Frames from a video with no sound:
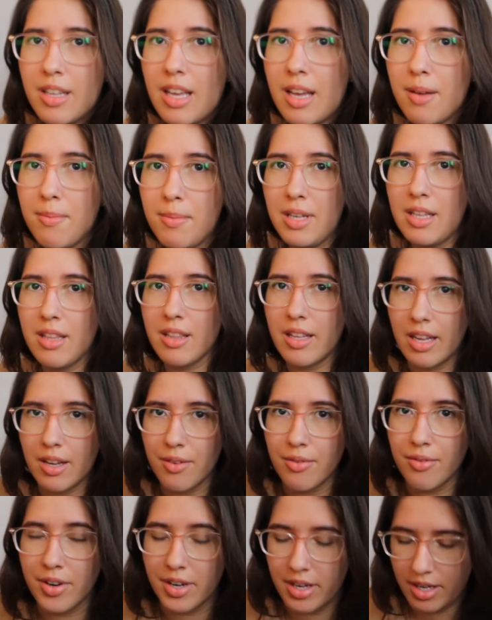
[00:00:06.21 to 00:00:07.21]
get me like a
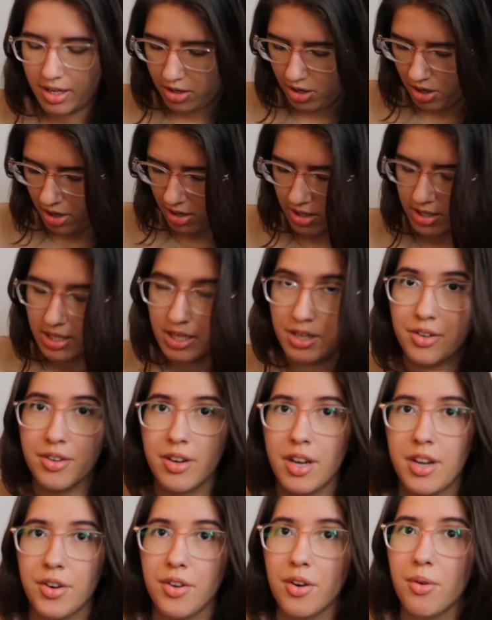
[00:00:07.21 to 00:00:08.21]
freaking content
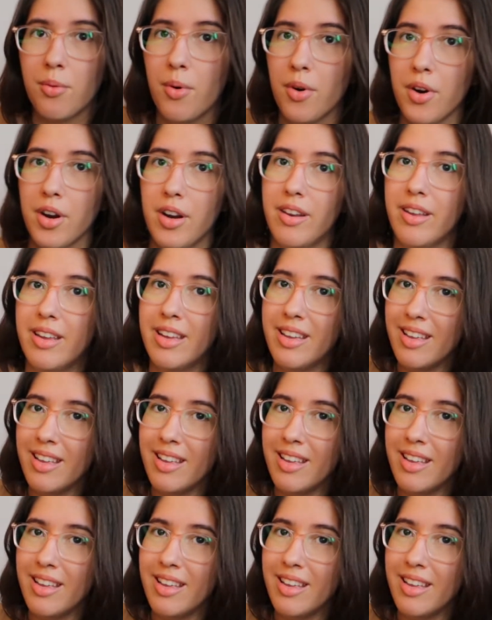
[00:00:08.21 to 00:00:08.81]
creator award.